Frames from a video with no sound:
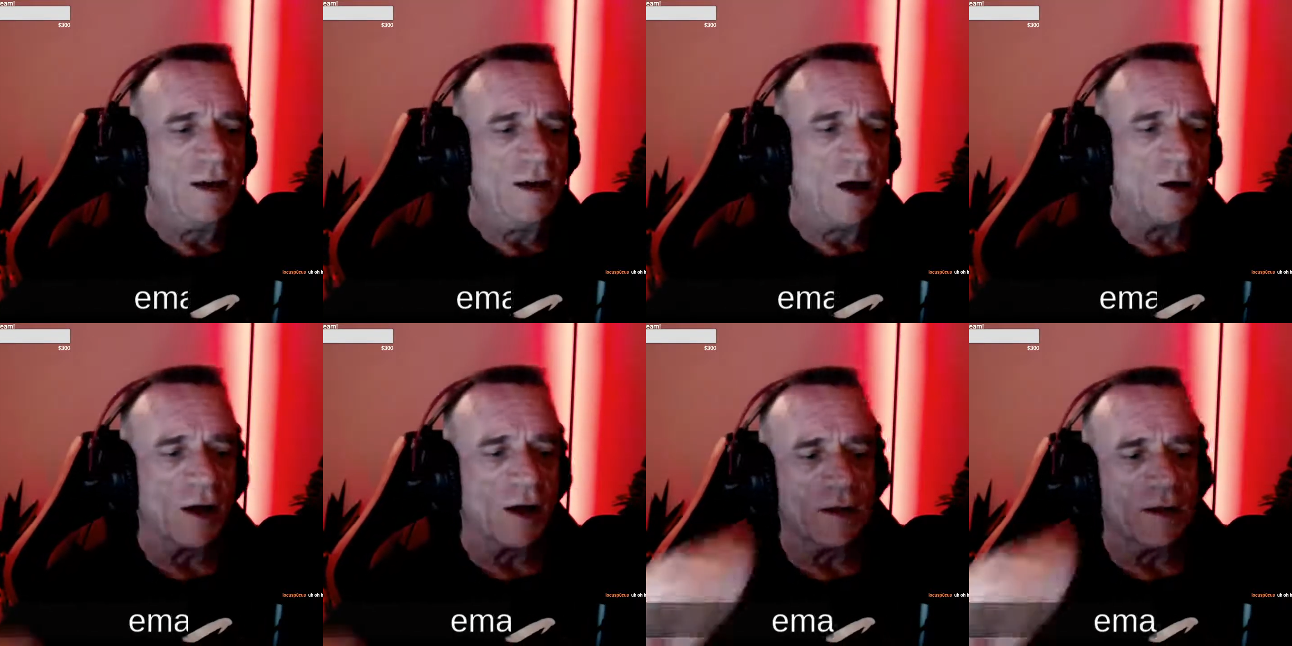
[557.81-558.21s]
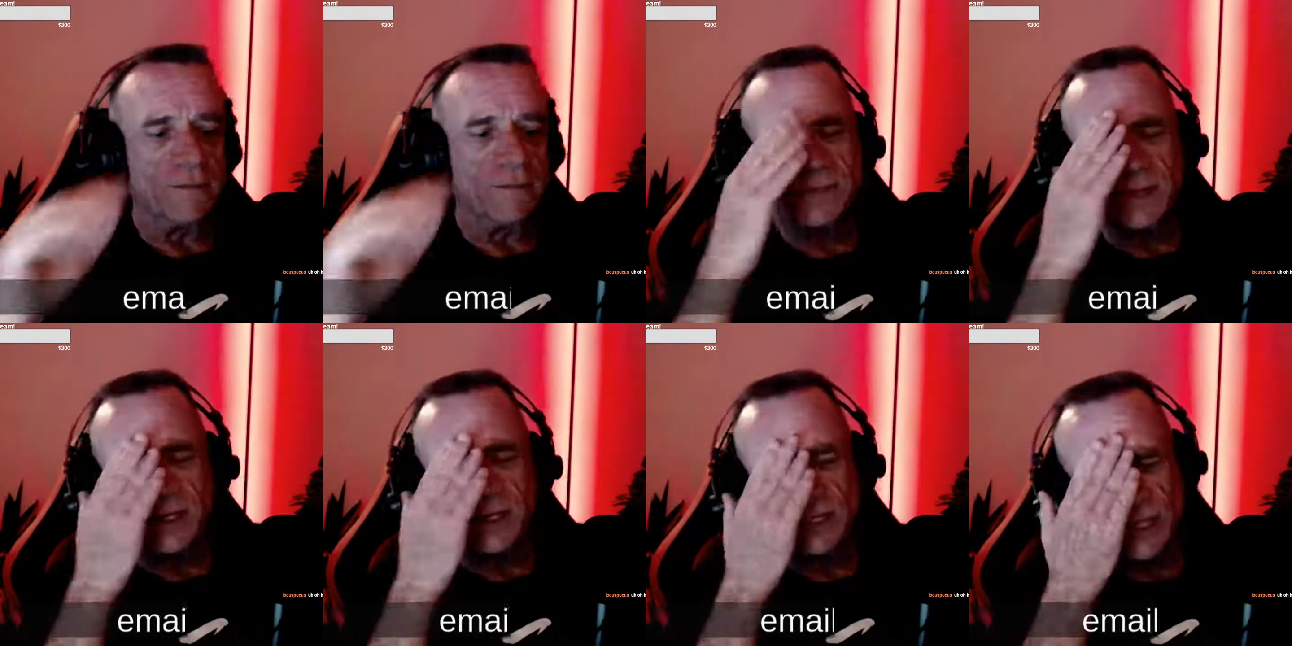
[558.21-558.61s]
Okay,
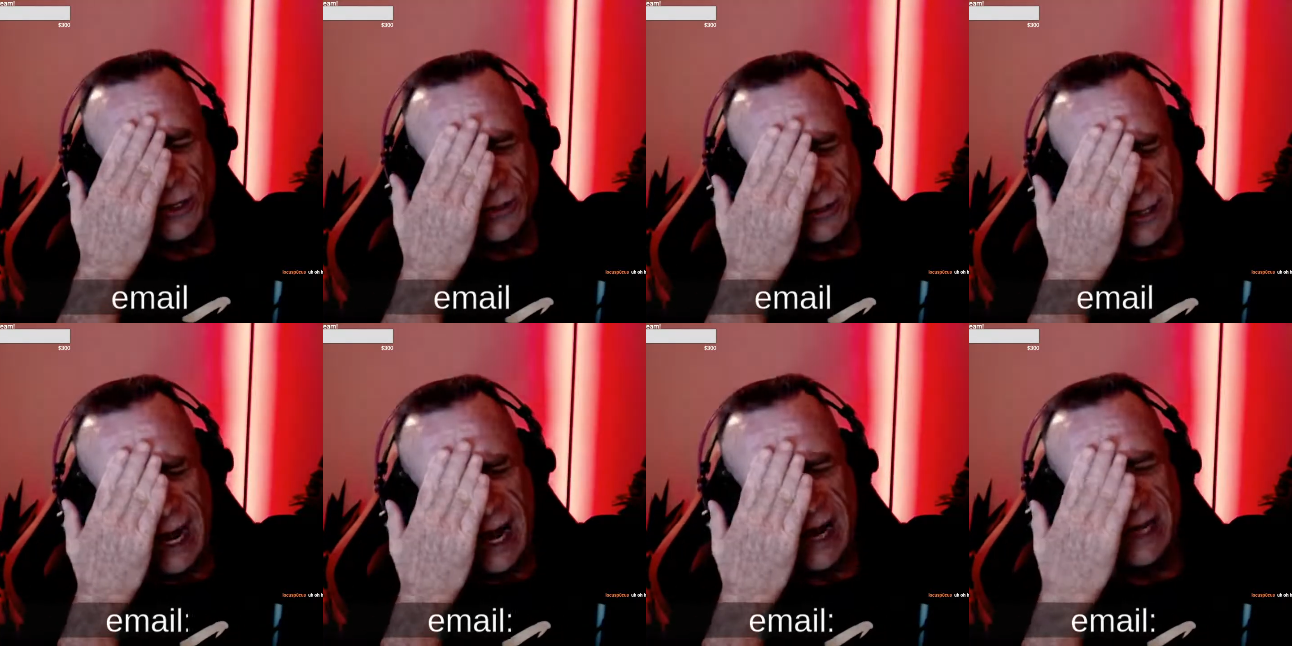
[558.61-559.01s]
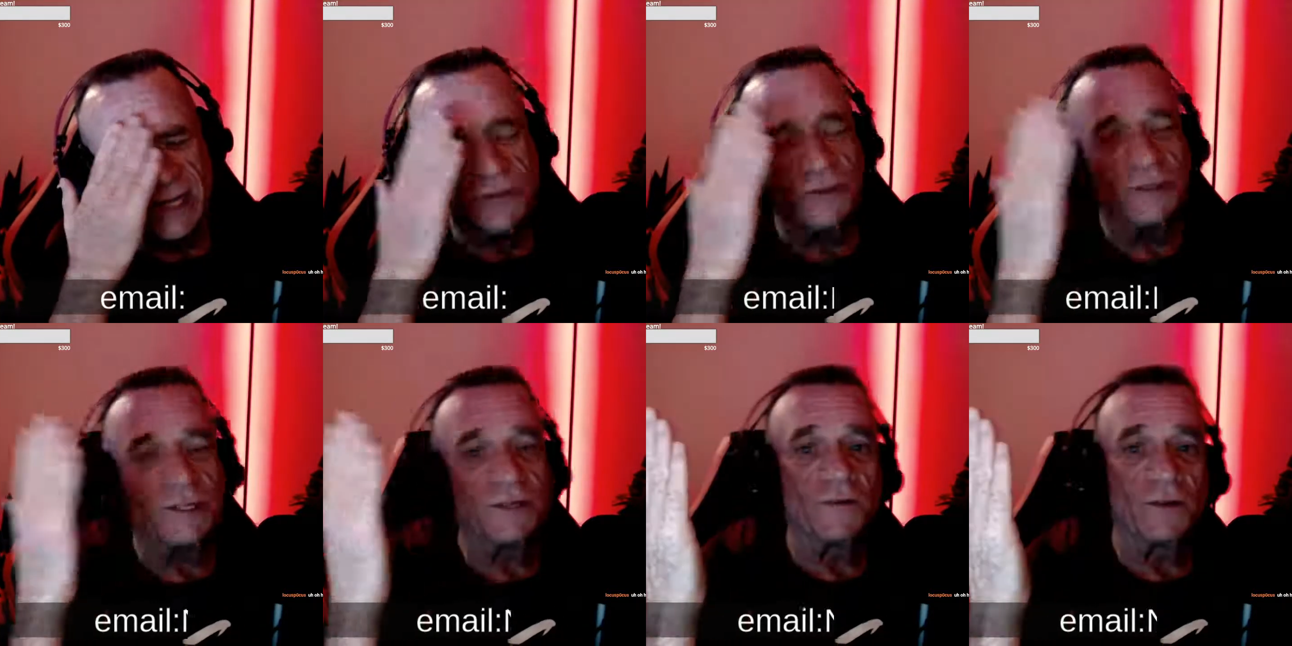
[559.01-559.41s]
so I
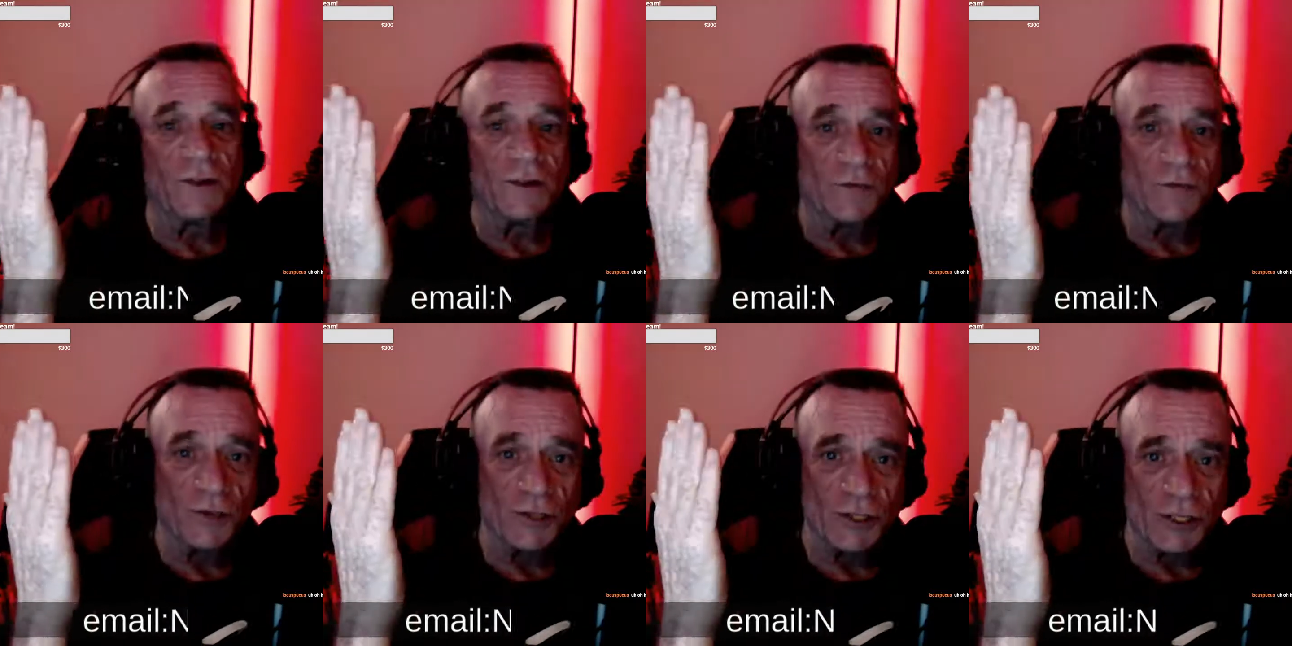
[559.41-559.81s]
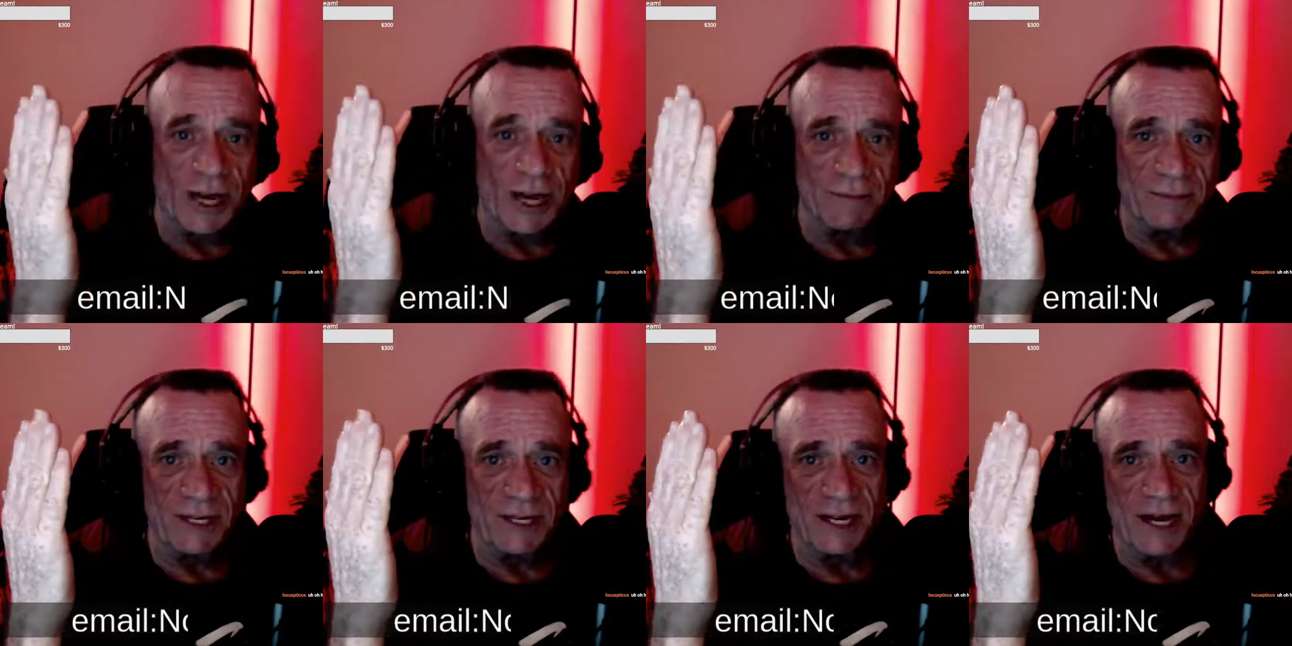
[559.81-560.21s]
used it for the first
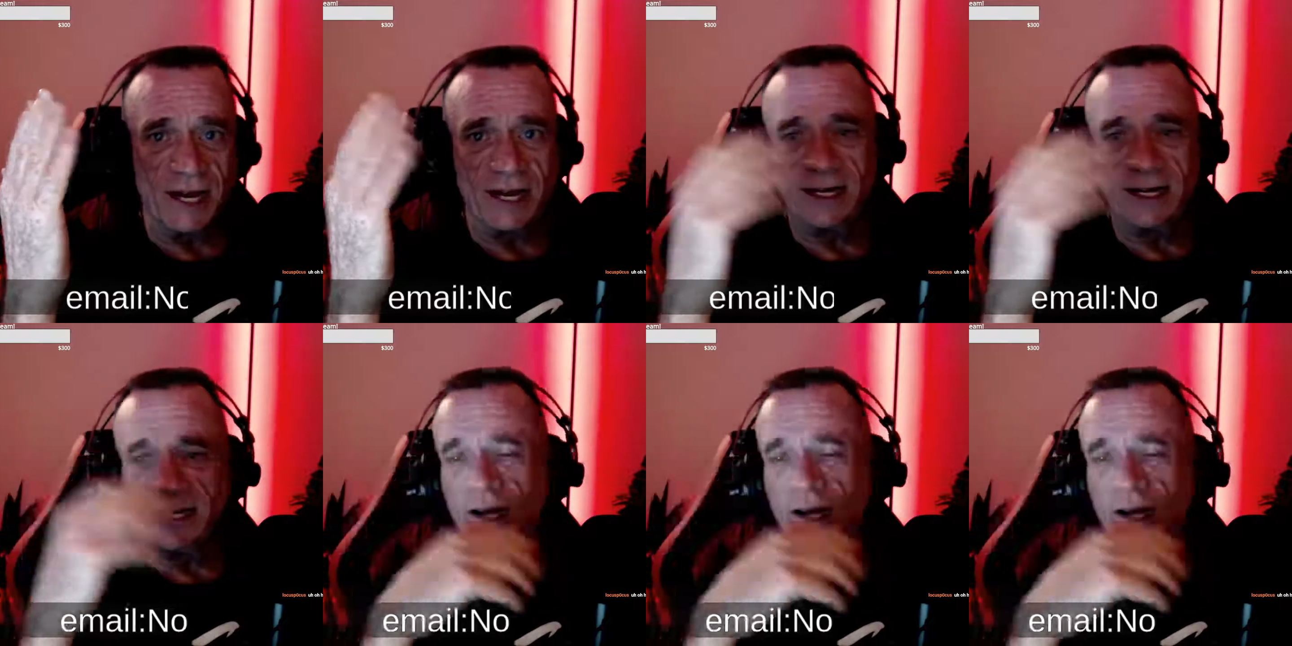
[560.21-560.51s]
time tonight.